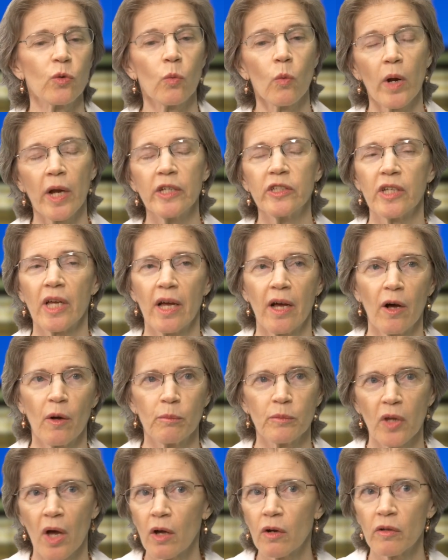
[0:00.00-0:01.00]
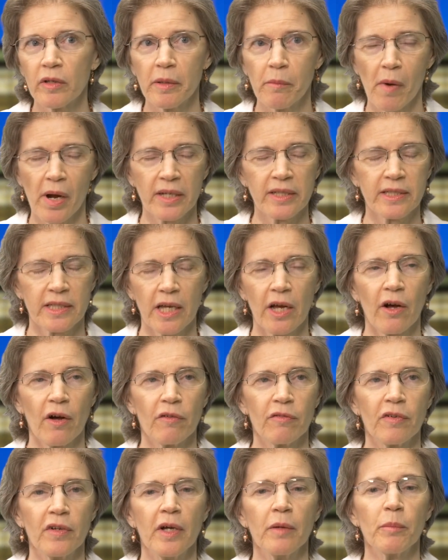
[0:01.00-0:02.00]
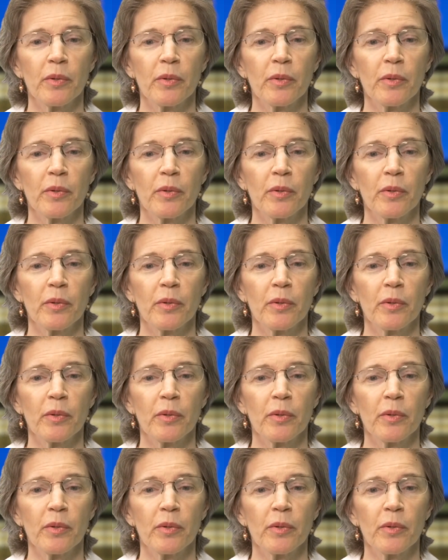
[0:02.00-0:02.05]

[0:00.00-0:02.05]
a way to help not only myself,